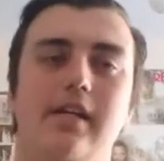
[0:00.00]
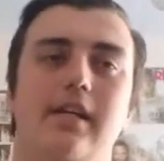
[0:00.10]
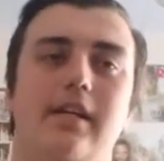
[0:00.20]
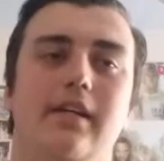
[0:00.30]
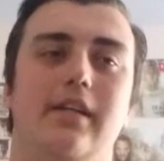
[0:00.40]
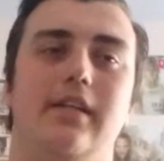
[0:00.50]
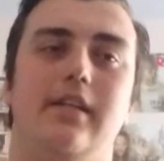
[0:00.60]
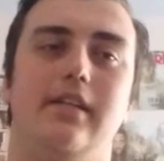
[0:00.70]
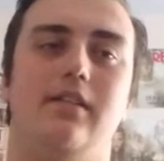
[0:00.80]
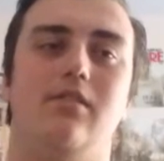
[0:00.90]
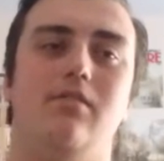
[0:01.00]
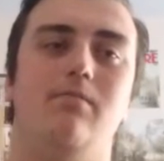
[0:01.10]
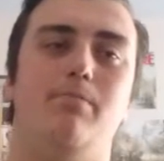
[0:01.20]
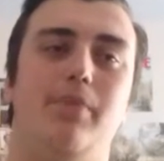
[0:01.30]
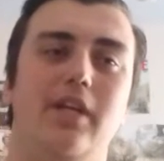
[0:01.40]
Uh,
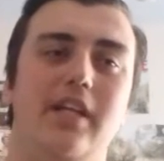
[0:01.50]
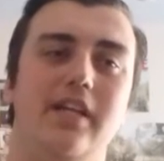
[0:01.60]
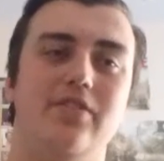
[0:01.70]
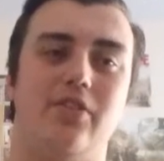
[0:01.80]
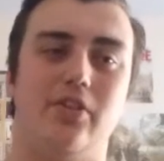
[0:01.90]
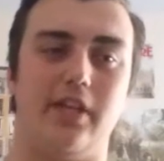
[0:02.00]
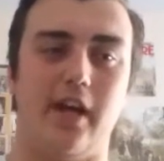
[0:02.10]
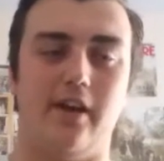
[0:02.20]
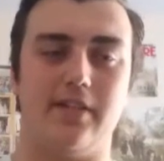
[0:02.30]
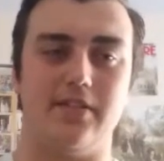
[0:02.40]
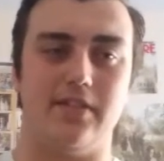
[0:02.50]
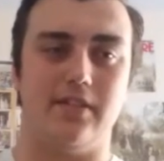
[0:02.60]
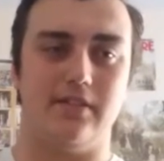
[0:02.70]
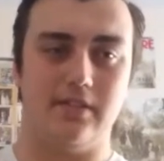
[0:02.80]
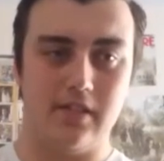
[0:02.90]
Billy is a good character,
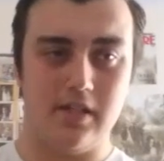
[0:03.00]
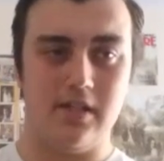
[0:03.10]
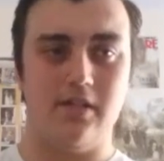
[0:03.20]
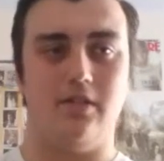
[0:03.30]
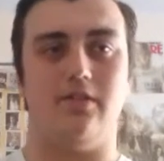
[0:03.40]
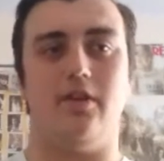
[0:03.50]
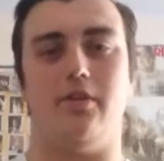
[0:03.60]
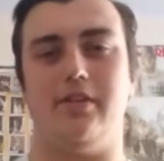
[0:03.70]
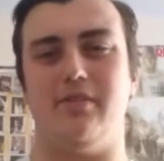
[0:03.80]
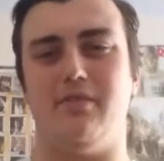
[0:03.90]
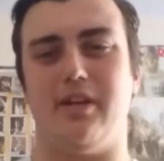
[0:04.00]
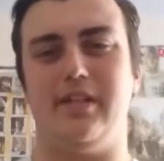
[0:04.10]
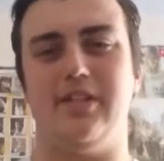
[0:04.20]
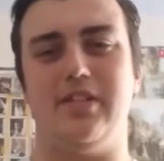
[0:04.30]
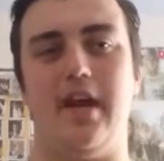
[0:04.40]
though I don't
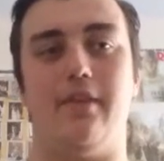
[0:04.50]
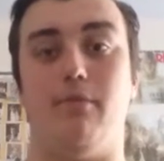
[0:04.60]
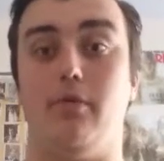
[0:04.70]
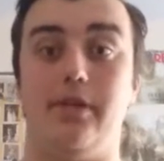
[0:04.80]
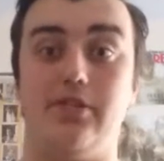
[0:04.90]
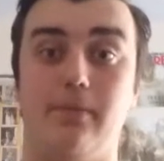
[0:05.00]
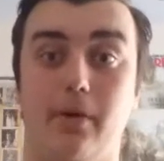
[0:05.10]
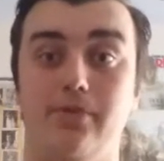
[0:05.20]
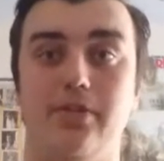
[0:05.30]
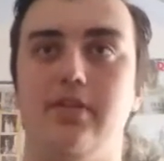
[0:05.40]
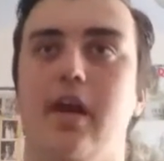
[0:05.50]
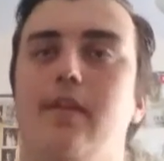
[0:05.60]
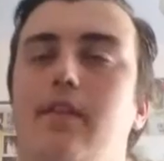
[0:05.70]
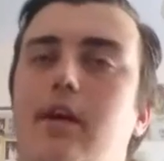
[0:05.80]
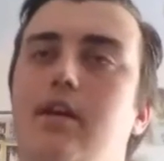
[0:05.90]
like his death. Well, his supposed
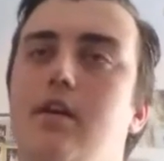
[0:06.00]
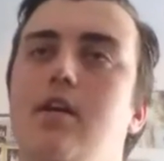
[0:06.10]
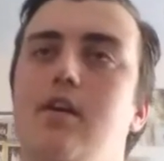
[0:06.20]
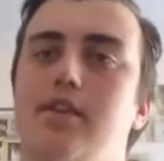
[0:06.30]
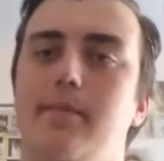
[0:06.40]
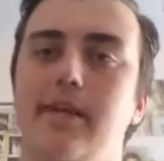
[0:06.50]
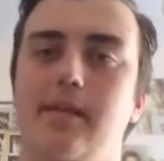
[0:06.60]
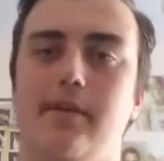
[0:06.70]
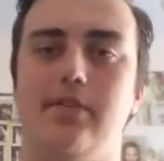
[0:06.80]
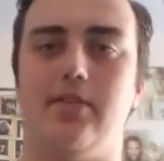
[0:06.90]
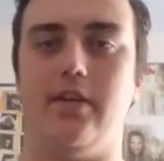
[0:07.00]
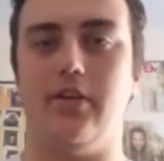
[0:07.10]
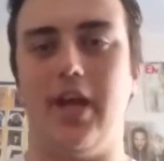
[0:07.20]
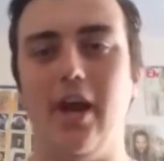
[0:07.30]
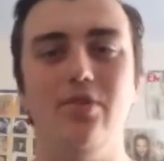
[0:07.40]
death. Like, they make him out to die.
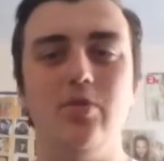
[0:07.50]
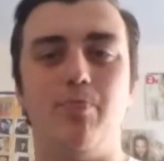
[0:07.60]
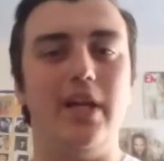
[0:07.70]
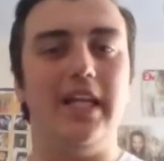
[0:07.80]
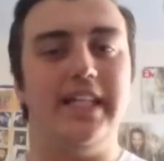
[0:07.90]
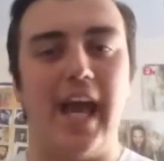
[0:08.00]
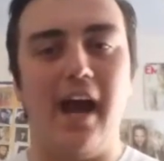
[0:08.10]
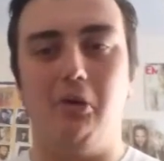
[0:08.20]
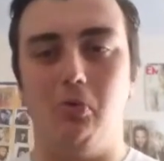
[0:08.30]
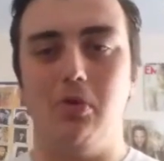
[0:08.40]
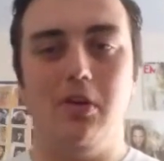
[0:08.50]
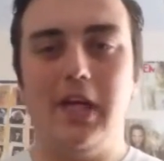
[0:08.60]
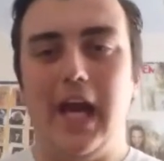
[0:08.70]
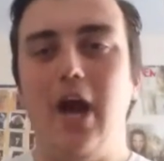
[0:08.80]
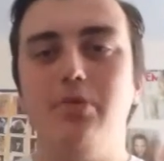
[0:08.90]
how does Billy get out?
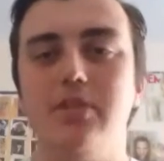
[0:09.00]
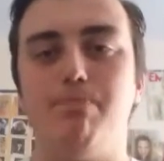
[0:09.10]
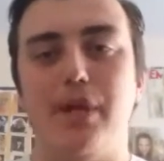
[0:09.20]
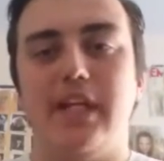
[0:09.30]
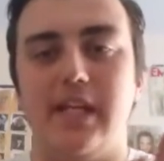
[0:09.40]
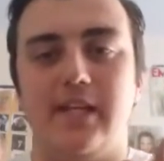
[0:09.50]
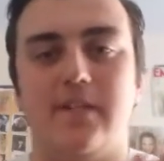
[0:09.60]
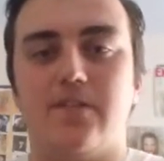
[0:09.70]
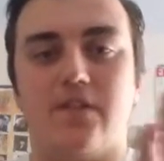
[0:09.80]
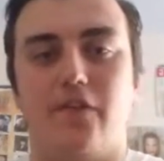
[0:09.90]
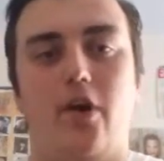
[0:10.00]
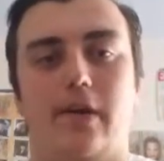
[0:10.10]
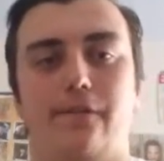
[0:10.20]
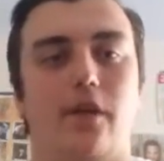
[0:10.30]
How does Billy survive?